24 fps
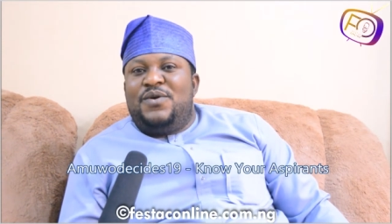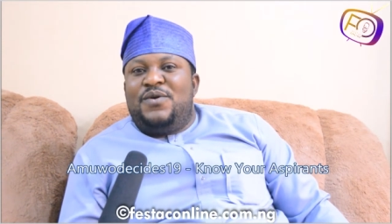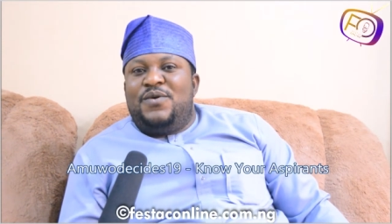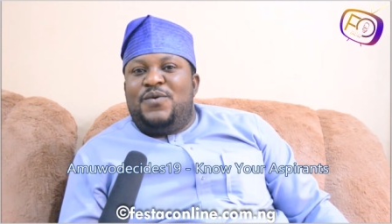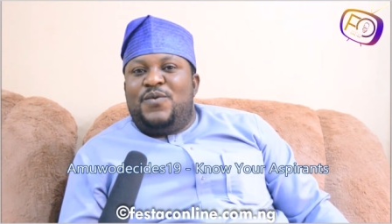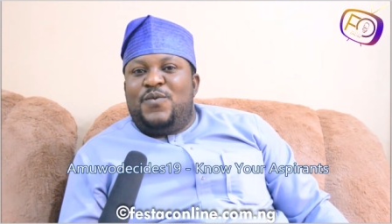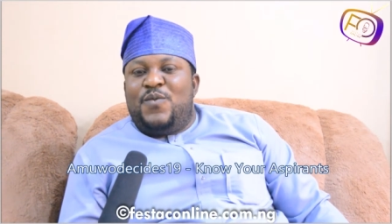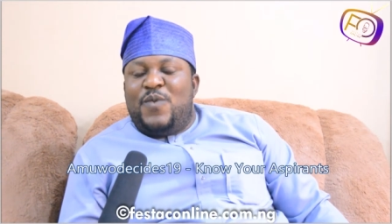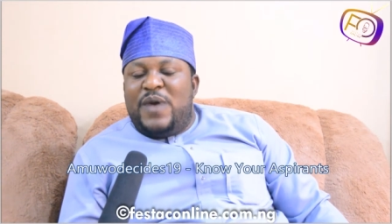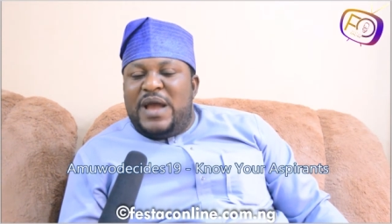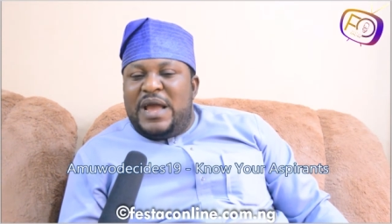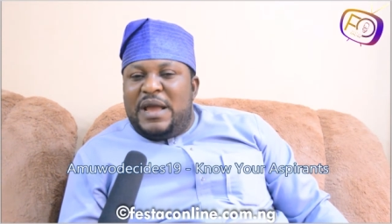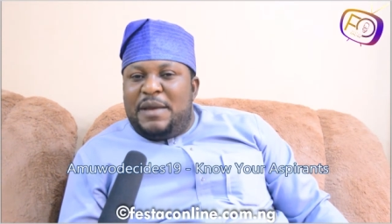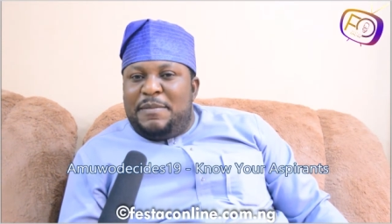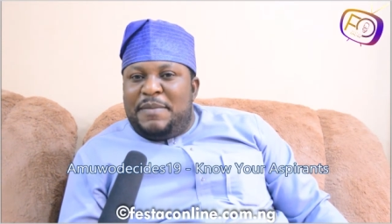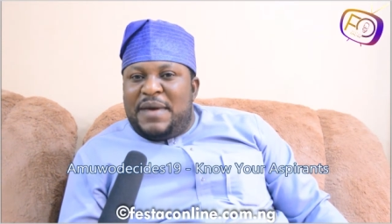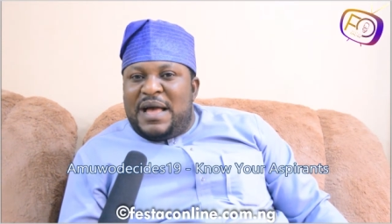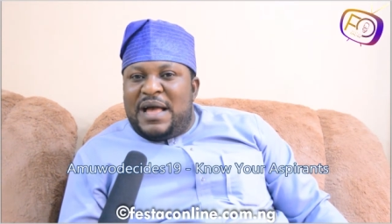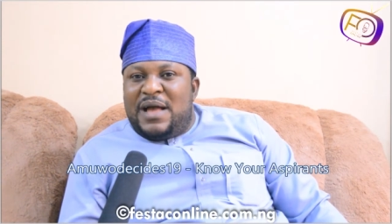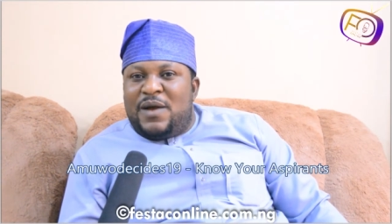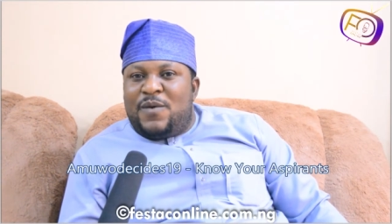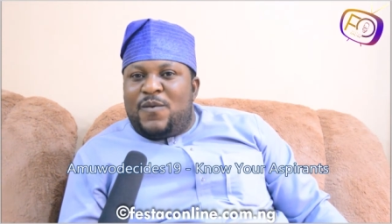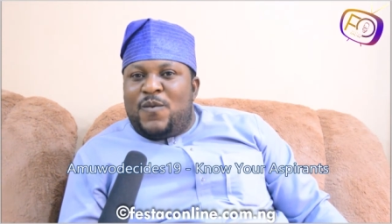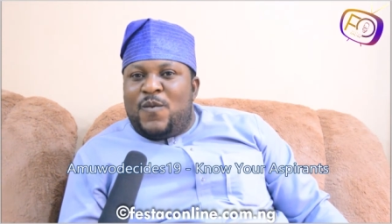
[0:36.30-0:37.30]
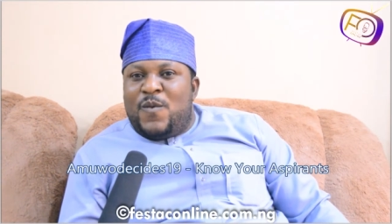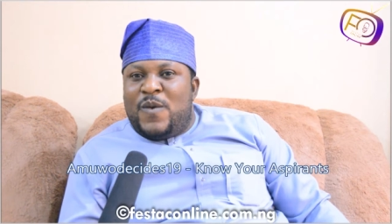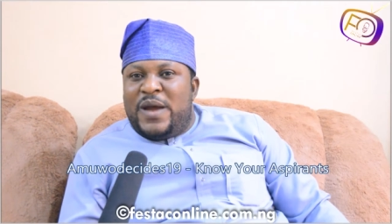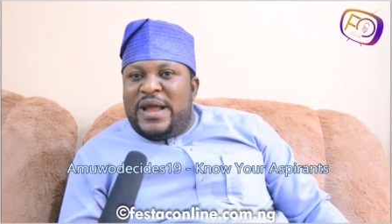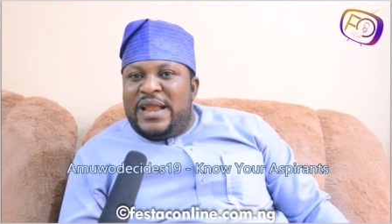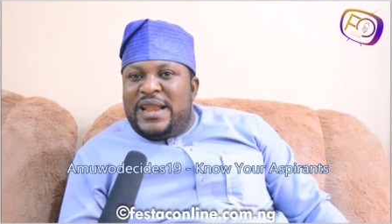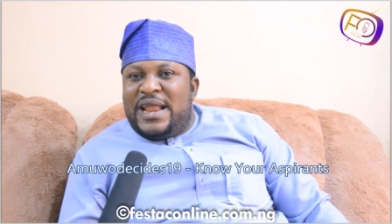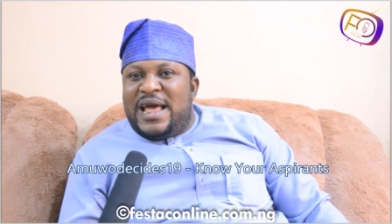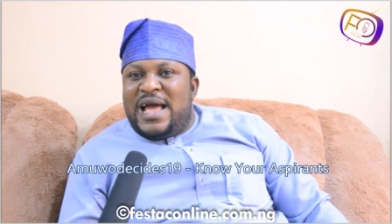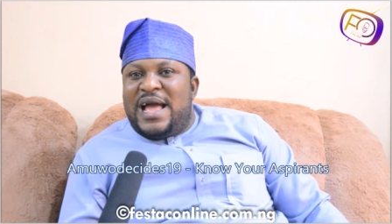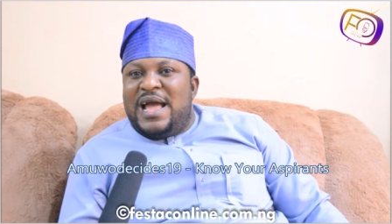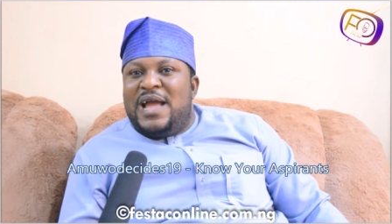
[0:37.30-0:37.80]
Way back
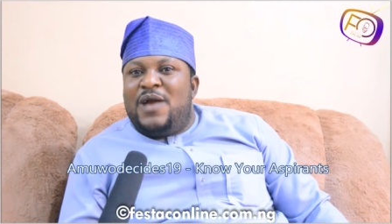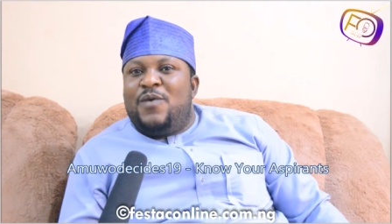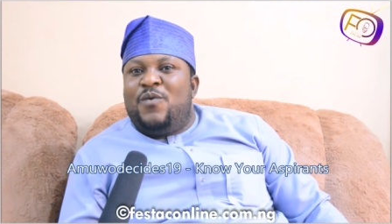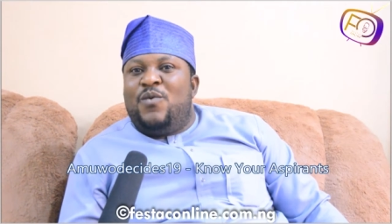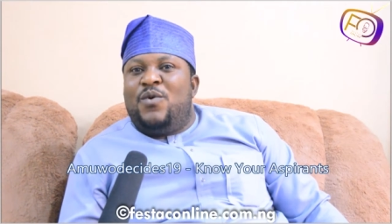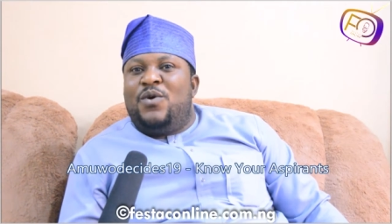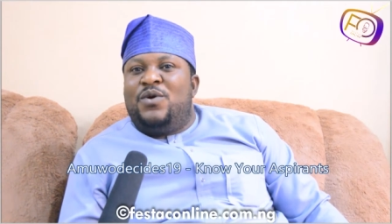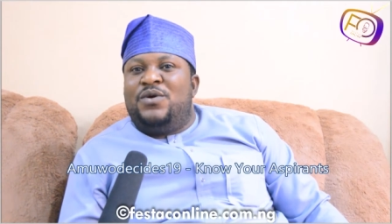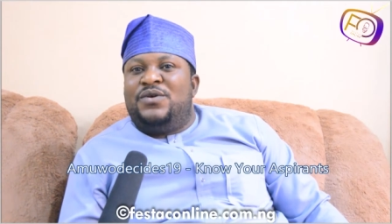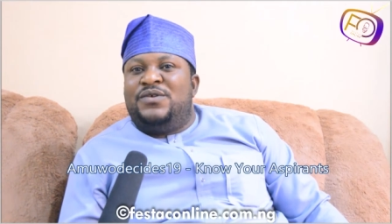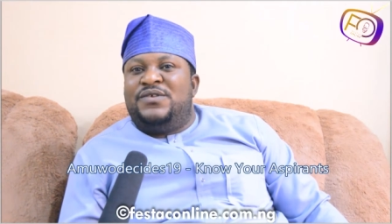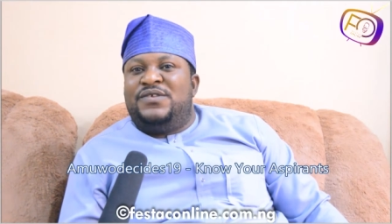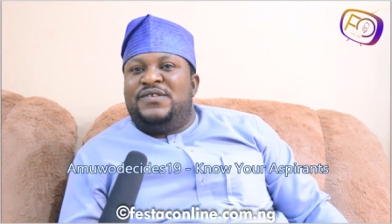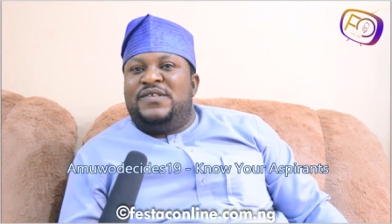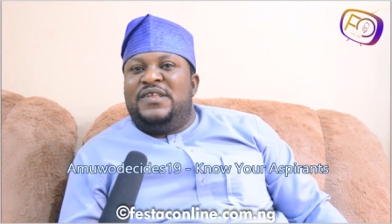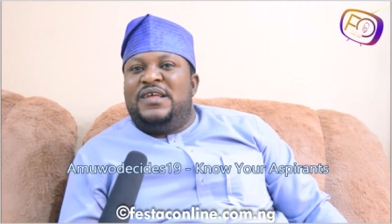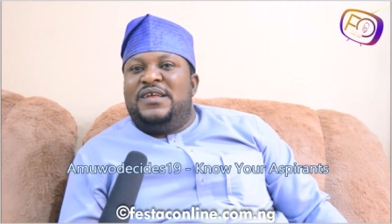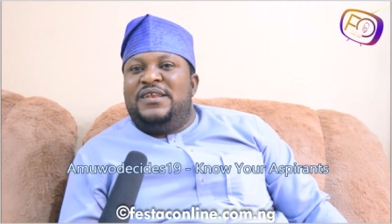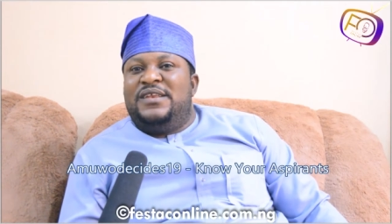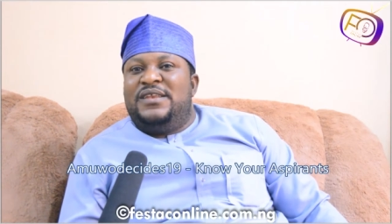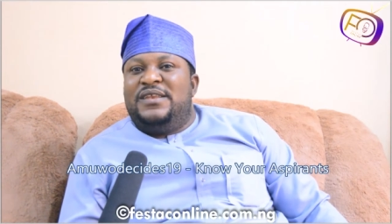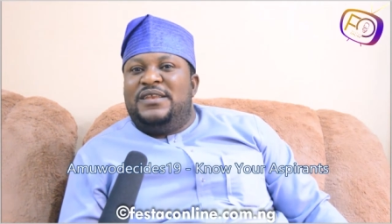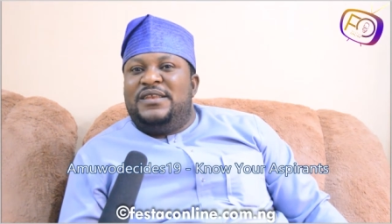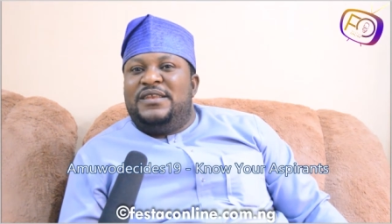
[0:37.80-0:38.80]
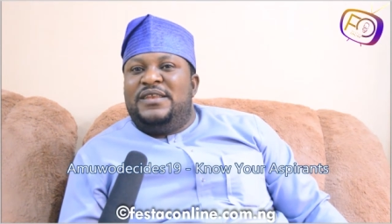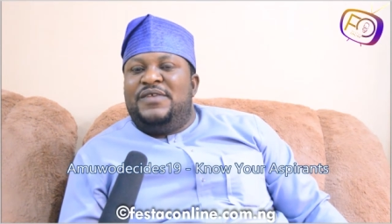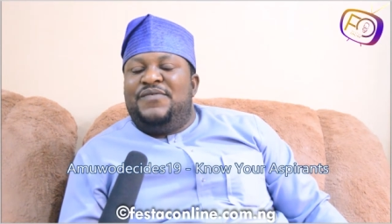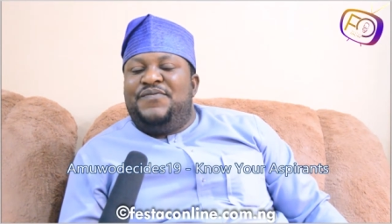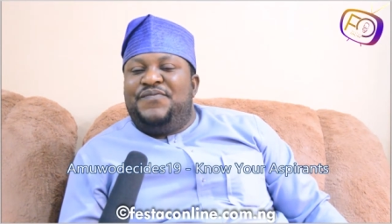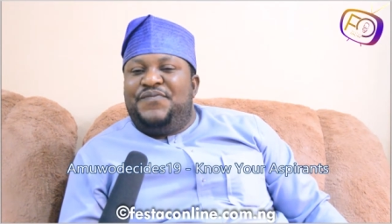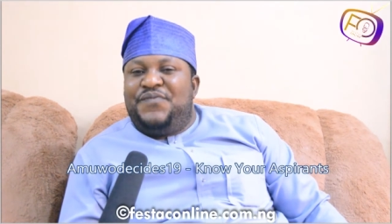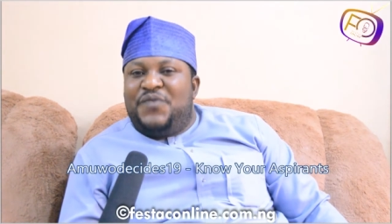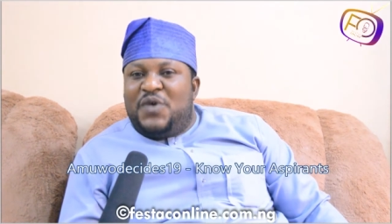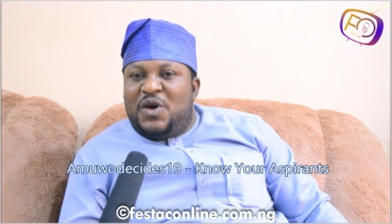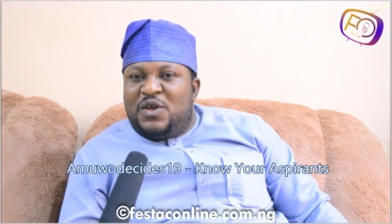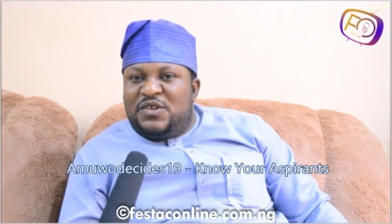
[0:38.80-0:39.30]
when I was the
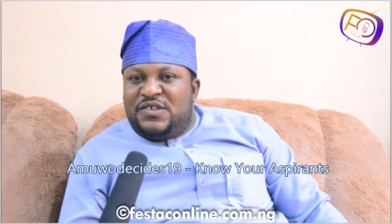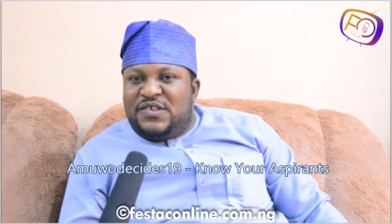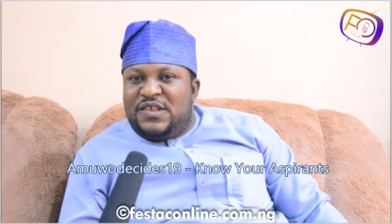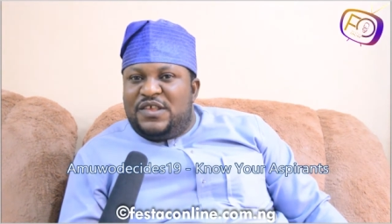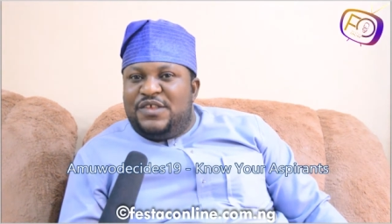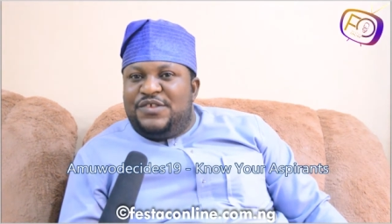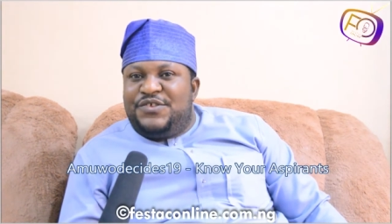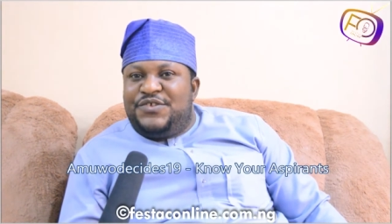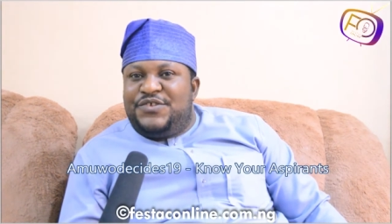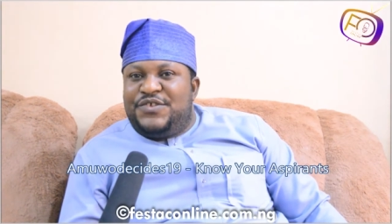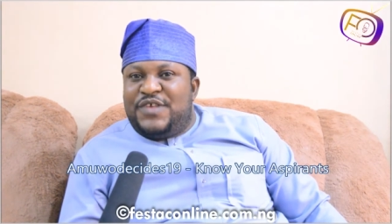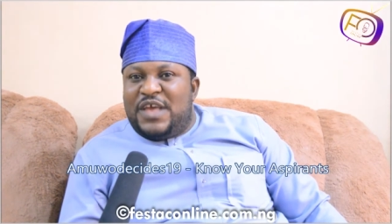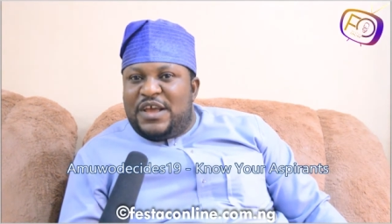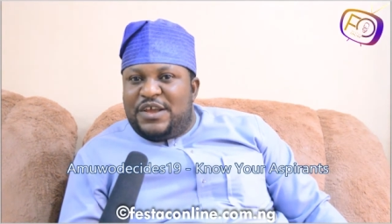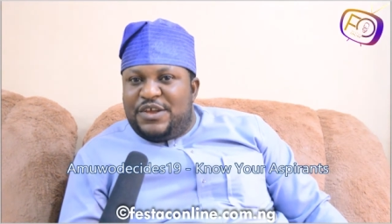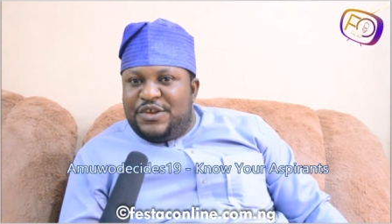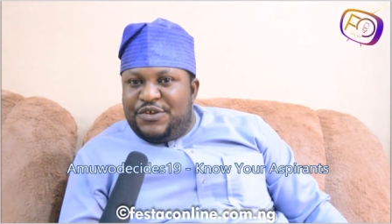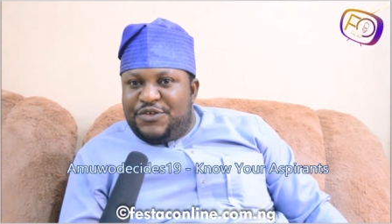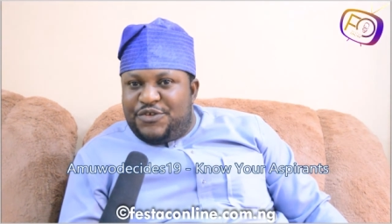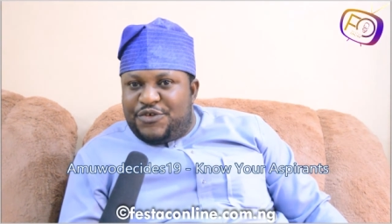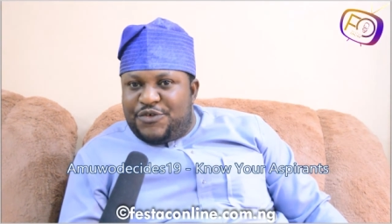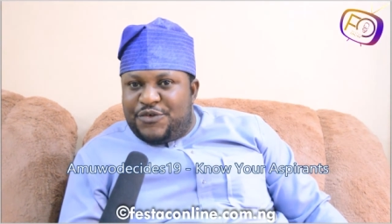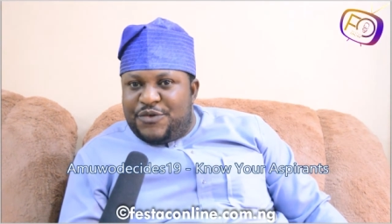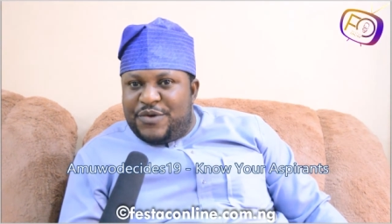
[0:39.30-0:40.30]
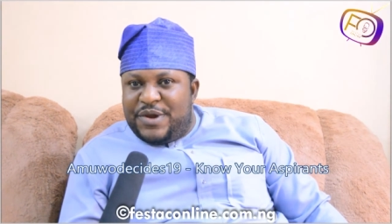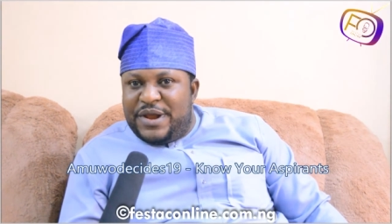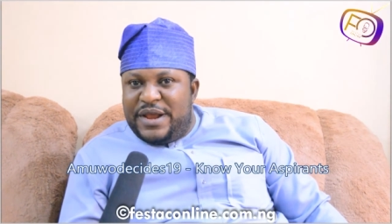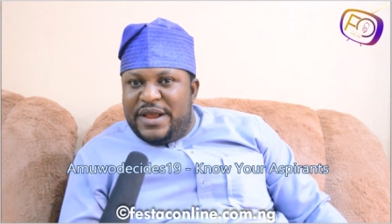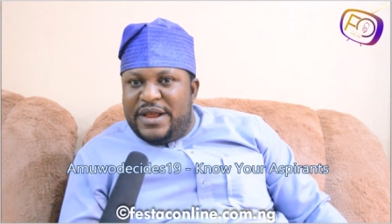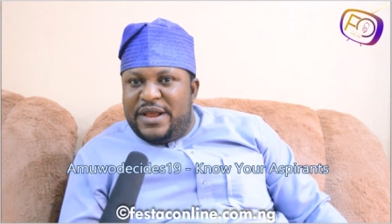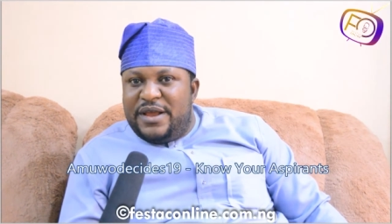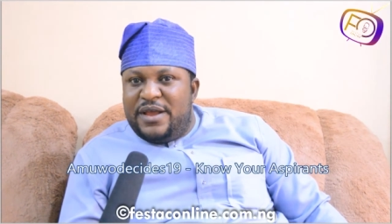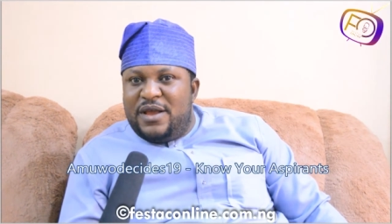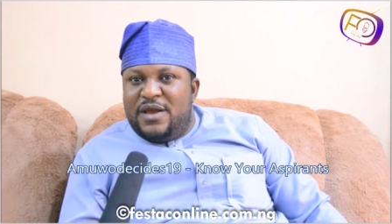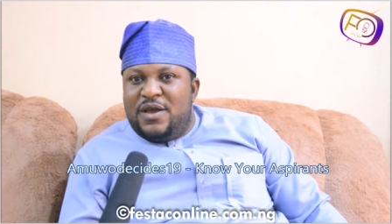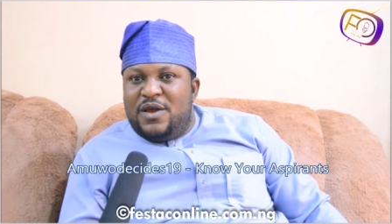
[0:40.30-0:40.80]
first secretary